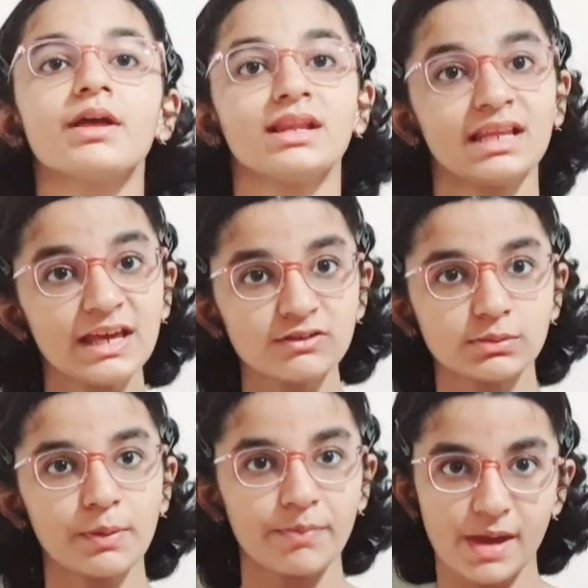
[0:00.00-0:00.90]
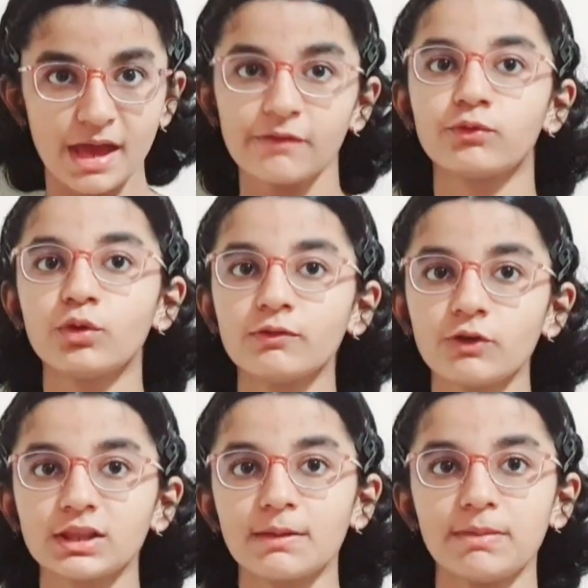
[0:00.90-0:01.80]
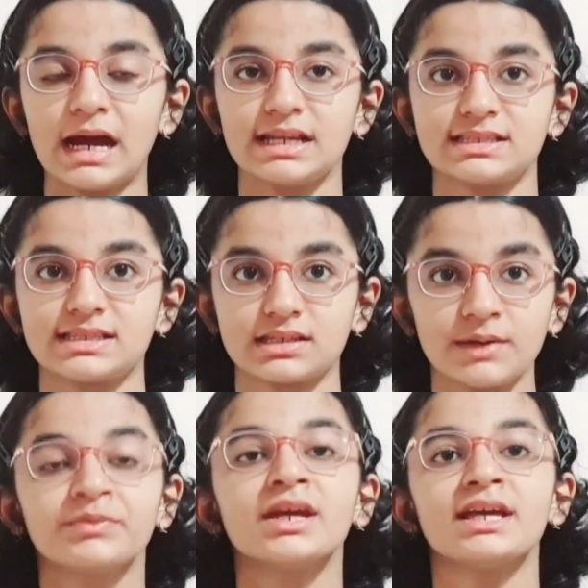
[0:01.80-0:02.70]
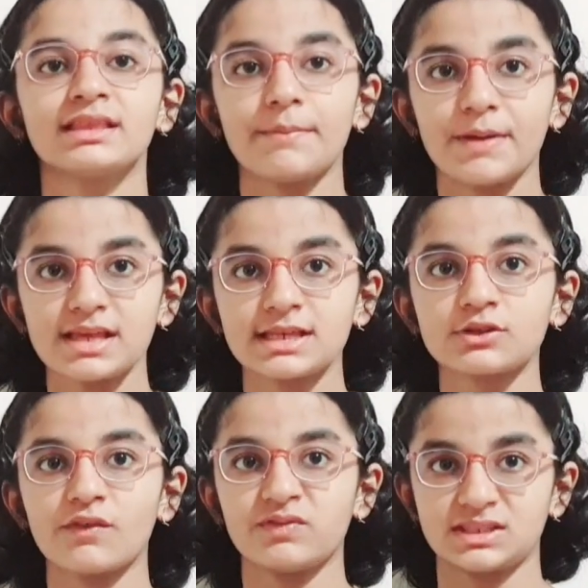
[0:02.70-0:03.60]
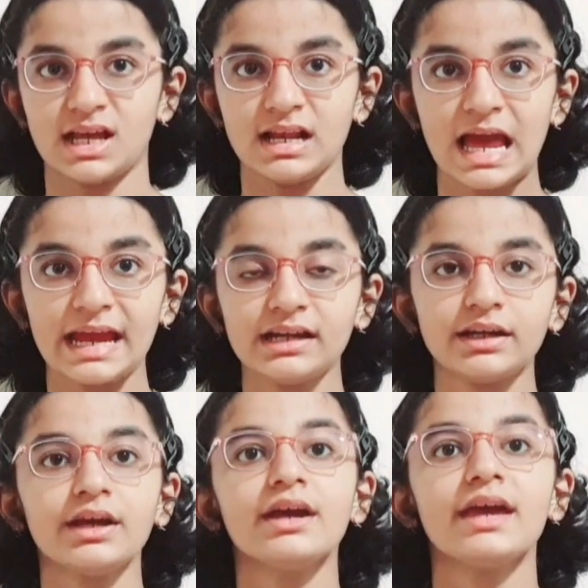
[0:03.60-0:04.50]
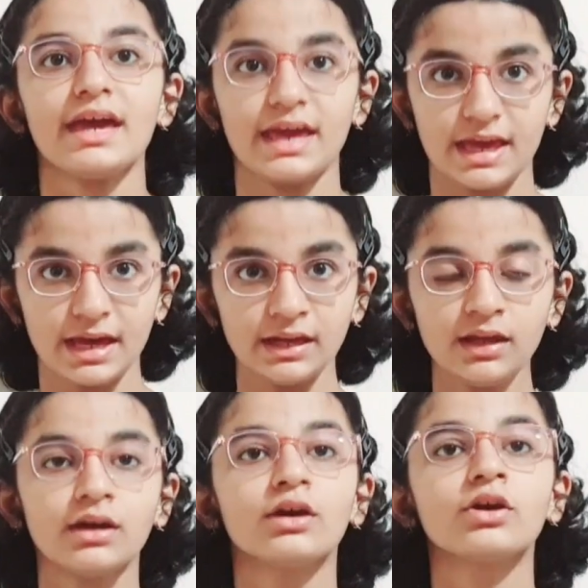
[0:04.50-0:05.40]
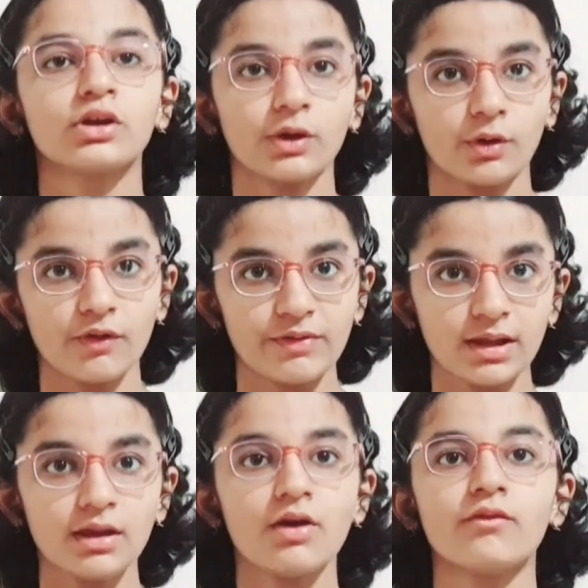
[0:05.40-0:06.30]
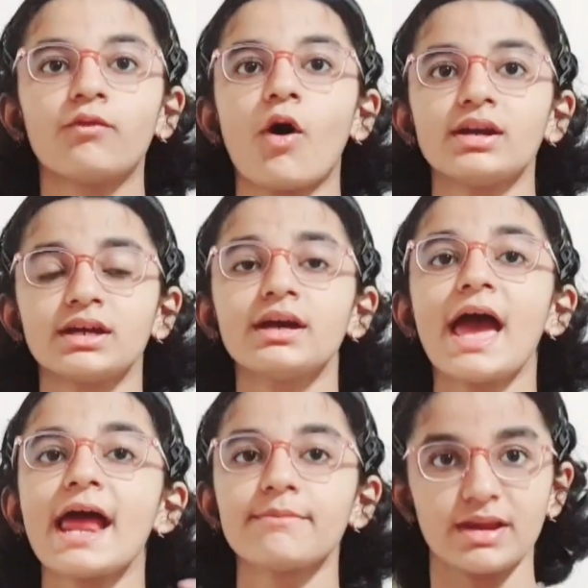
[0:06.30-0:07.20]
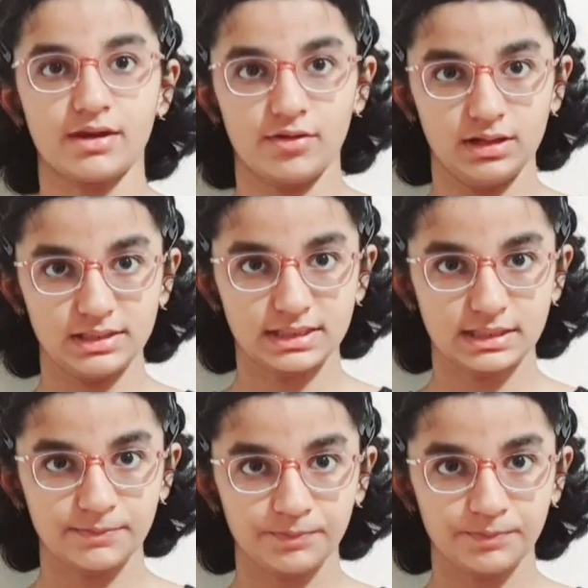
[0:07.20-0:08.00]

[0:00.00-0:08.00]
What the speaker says: Leaves prepare food for the plants in the presence of sunlight, air, chlorophyll, water and minerals.